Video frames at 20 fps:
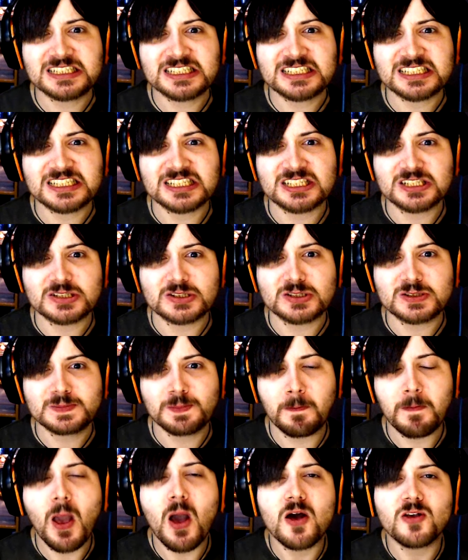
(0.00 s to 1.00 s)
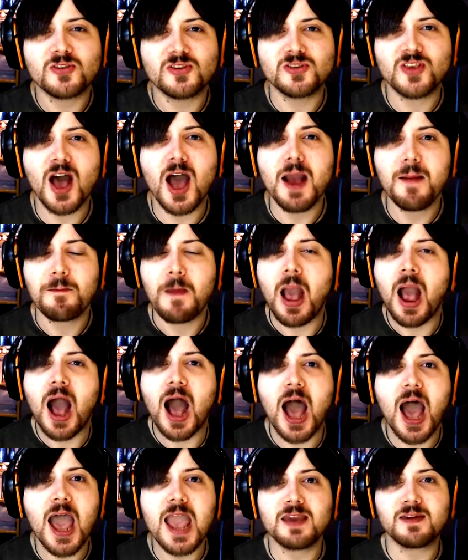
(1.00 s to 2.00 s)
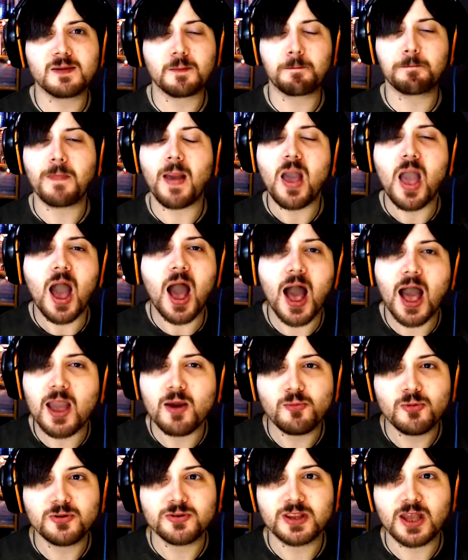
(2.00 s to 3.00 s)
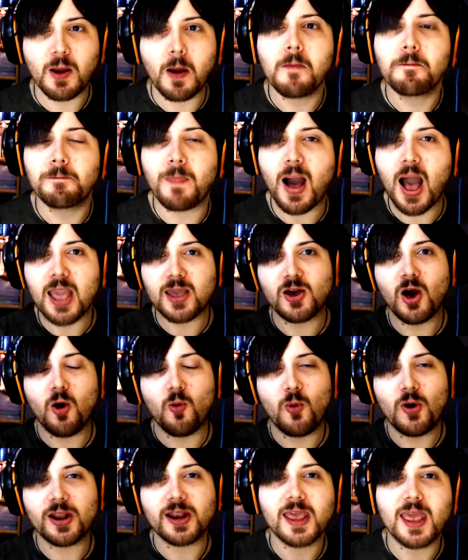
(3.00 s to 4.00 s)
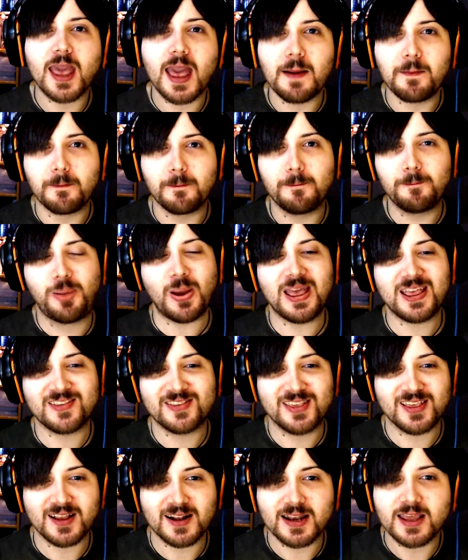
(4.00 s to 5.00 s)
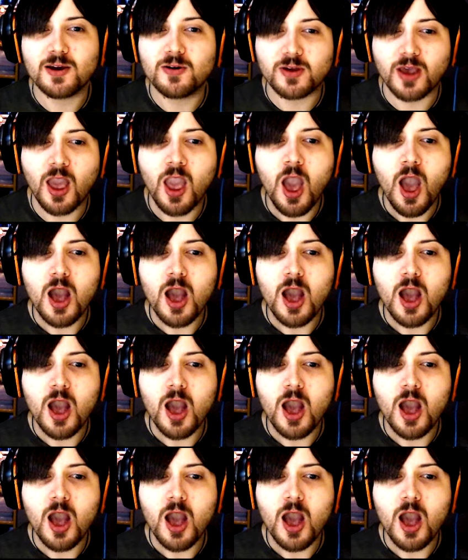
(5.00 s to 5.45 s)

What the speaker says: I don't. Son! I got 1 AM, basically, okay.